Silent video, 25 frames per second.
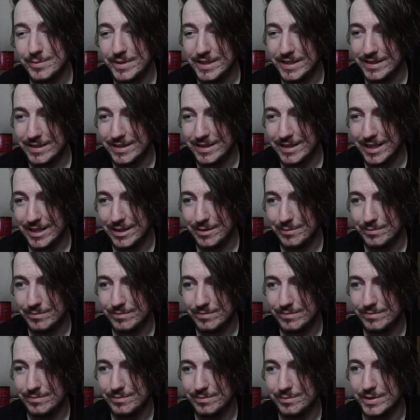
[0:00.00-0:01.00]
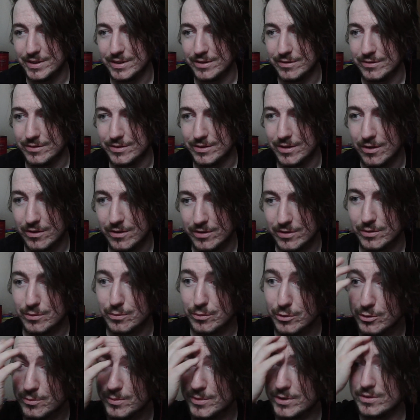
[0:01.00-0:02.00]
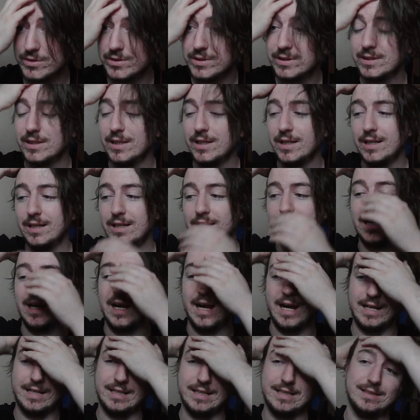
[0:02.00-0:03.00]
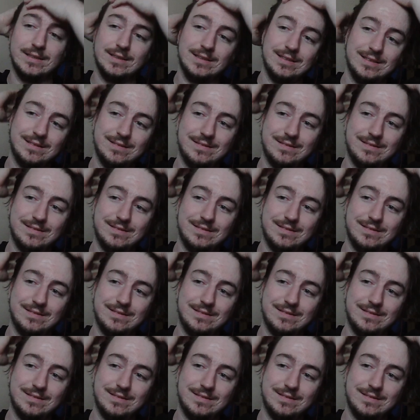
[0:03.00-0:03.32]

being in the game, but there are the rumors. I